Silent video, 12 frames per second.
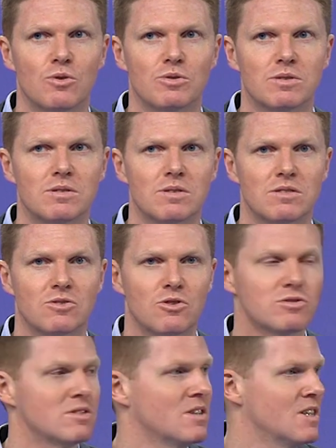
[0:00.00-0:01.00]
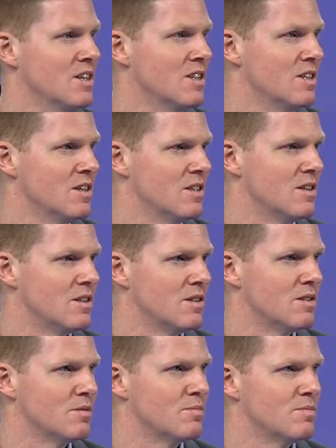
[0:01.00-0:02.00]
no, it does not.
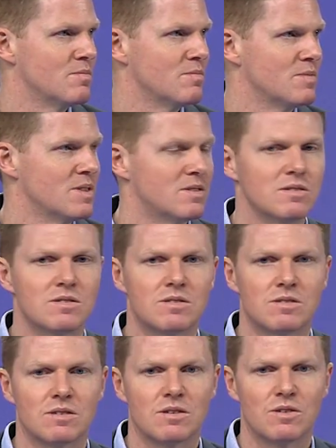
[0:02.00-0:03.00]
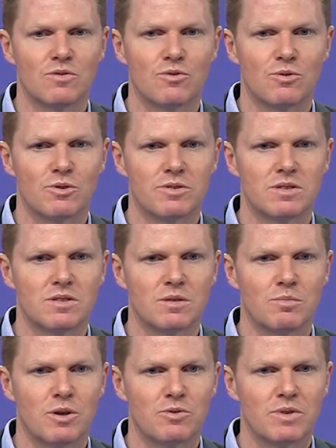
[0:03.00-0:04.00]
This is, of course,
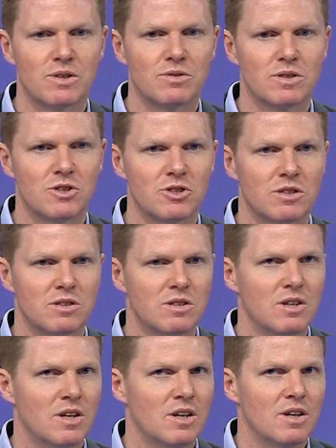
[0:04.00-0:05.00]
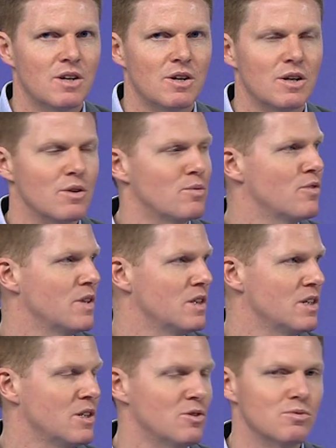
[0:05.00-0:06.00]
about recognition
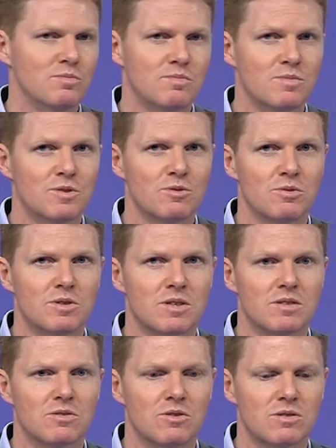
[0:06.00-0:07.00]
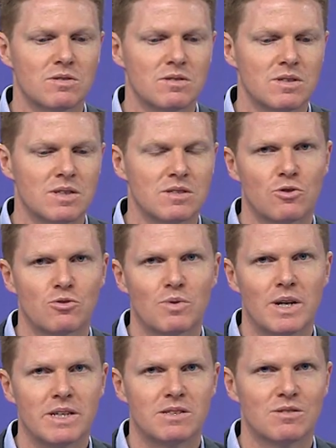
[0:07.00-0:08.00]
within the EU. So it does
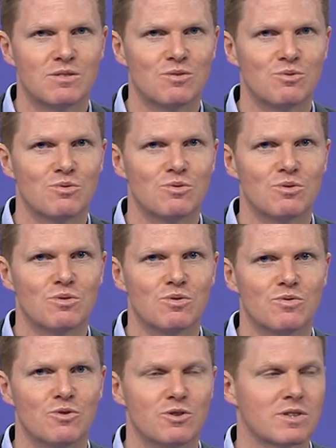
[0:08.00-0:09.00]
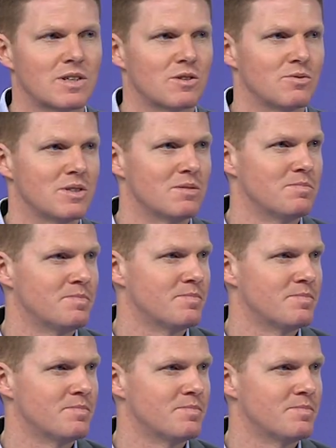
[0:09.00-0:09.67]
not relate to third countries.